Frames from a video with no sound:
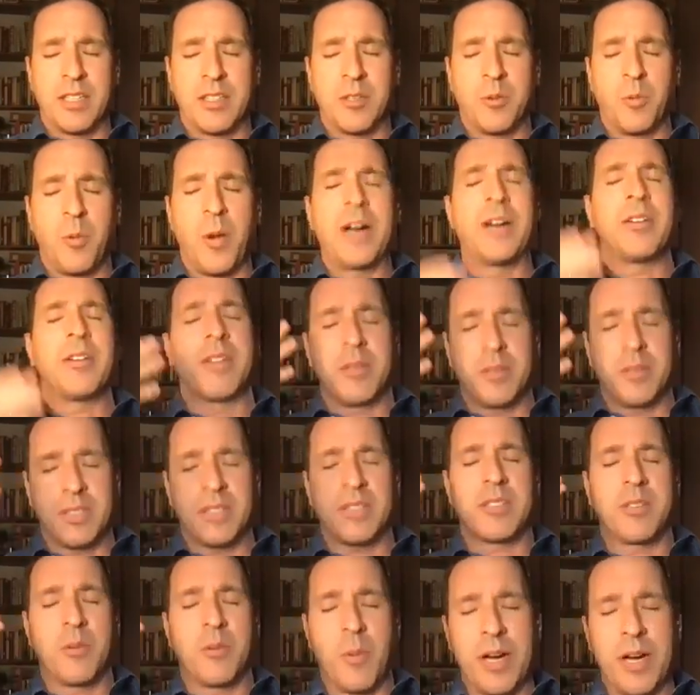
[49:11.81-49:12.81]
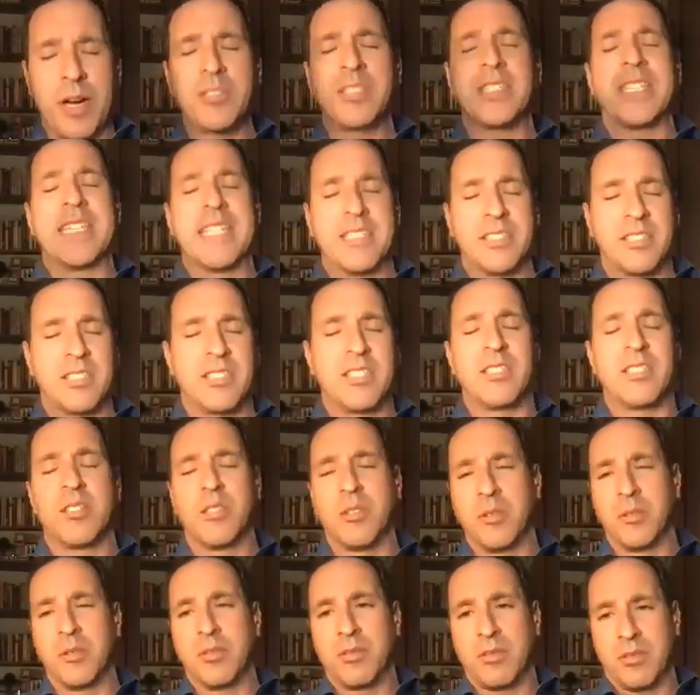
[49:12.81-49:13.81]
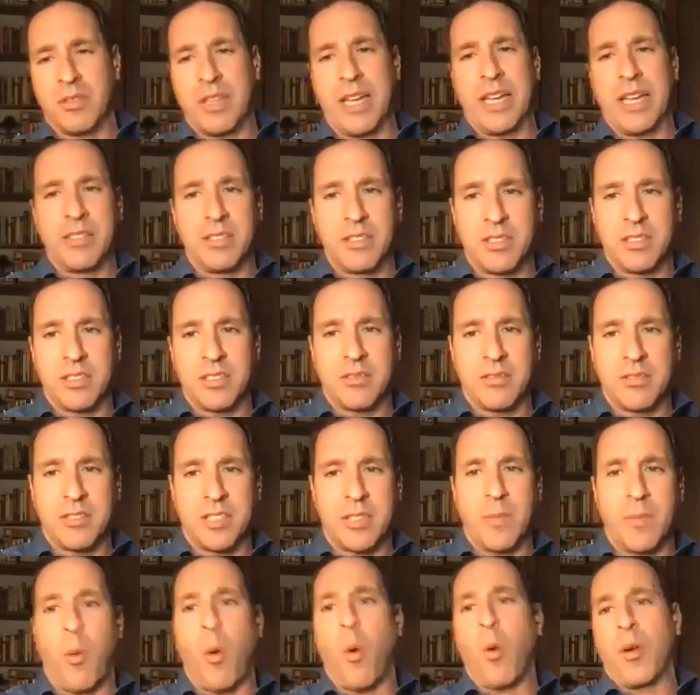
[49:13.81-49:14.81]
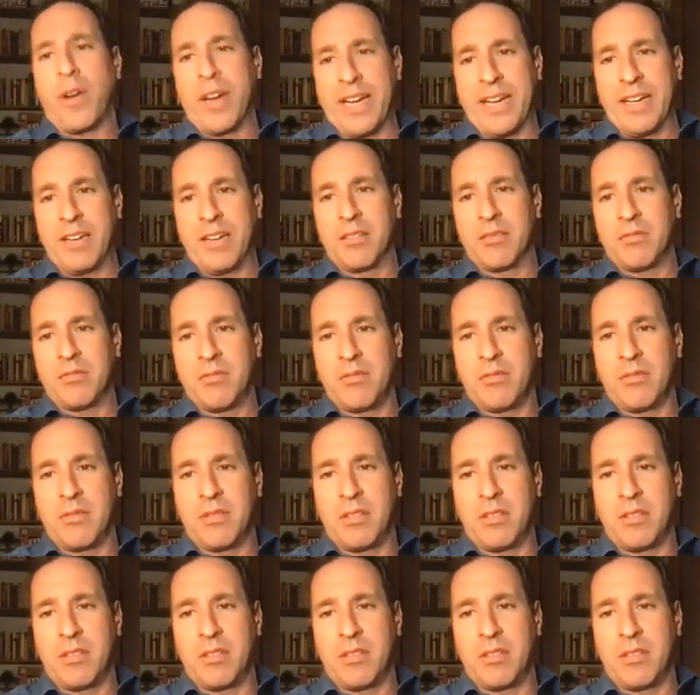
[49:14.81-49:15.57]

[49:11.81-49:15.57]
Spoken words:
it's the Wellesley Institute that is supporting